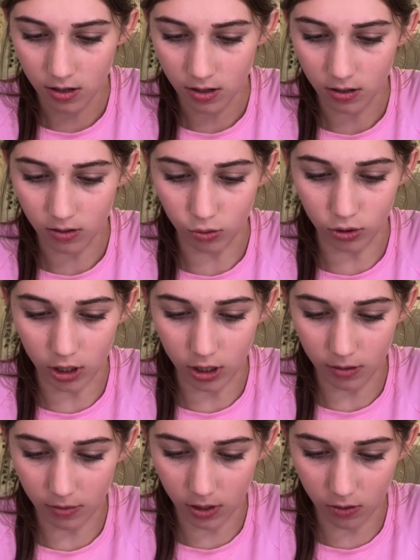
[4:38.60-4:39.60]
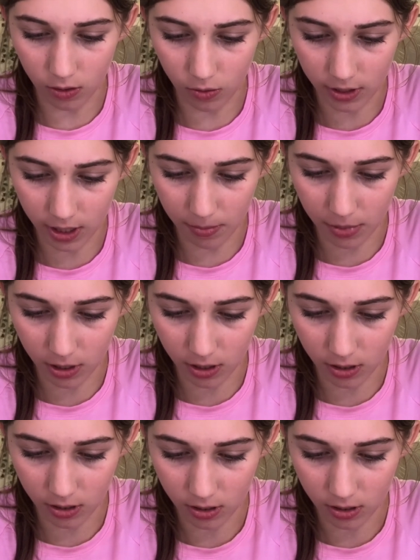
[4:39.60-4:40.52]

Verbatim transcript: hold up, I don't know what's happening.